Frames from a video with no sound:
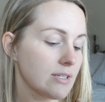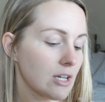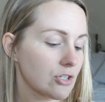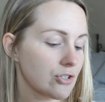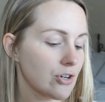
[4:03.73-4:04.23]

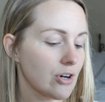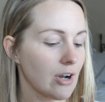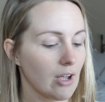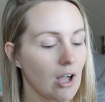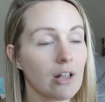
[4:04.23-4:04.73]
texture
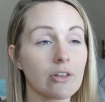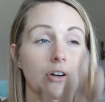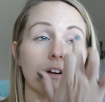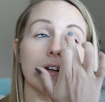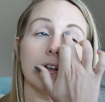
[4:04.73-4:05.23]
and
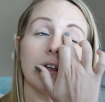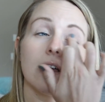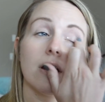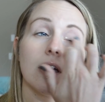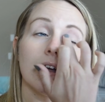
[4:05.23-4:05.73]
color and
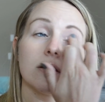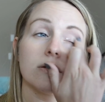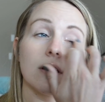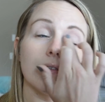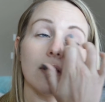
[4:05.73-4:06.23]

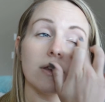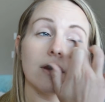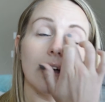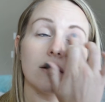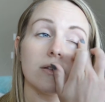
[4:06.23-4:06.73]
stuff like that.